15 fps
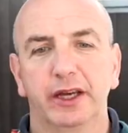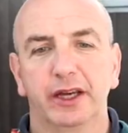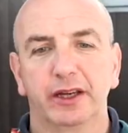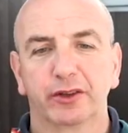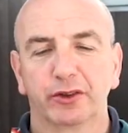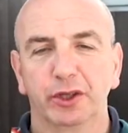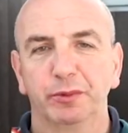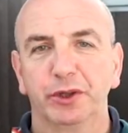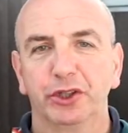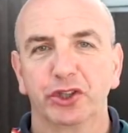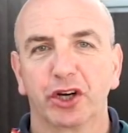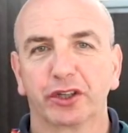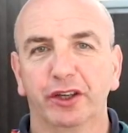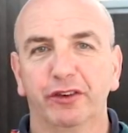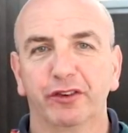going to be a
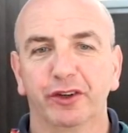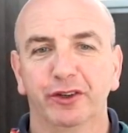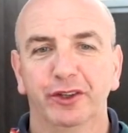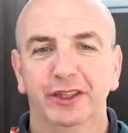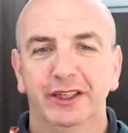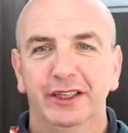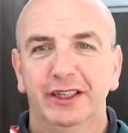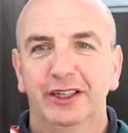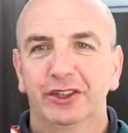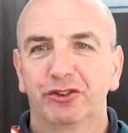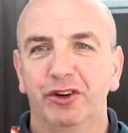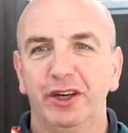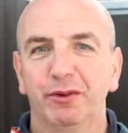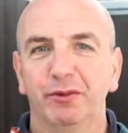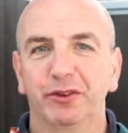jockey, so
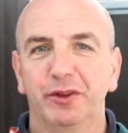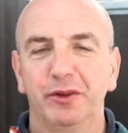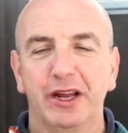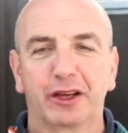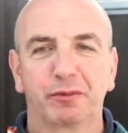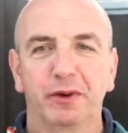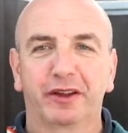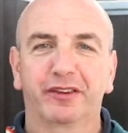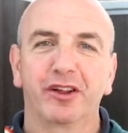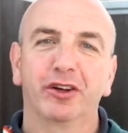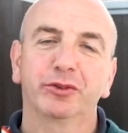training was the next best